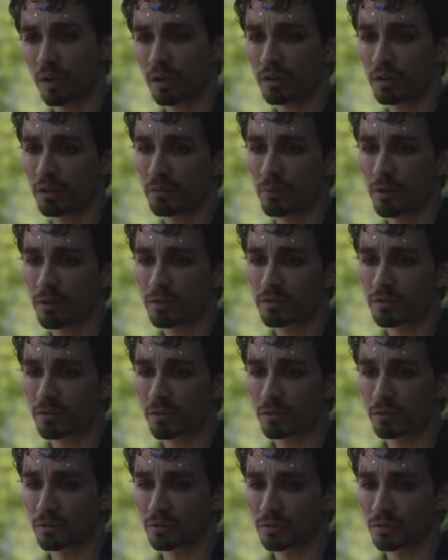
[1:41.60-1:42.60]
Well, I'm
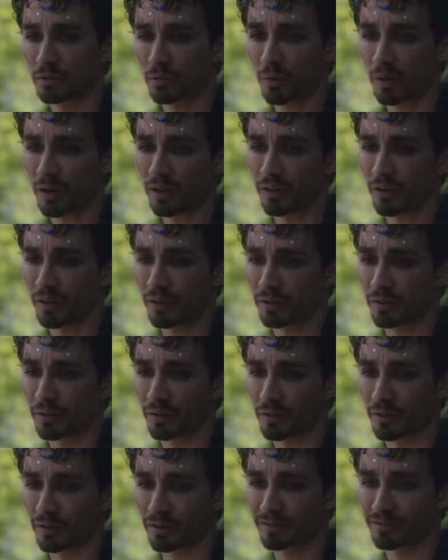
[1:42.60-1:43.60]
also quite
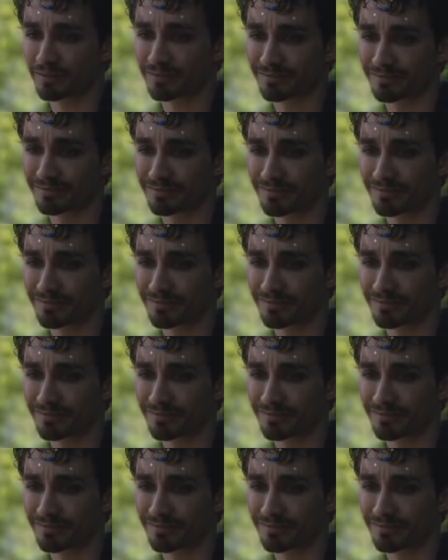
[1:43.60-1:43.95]
hungry.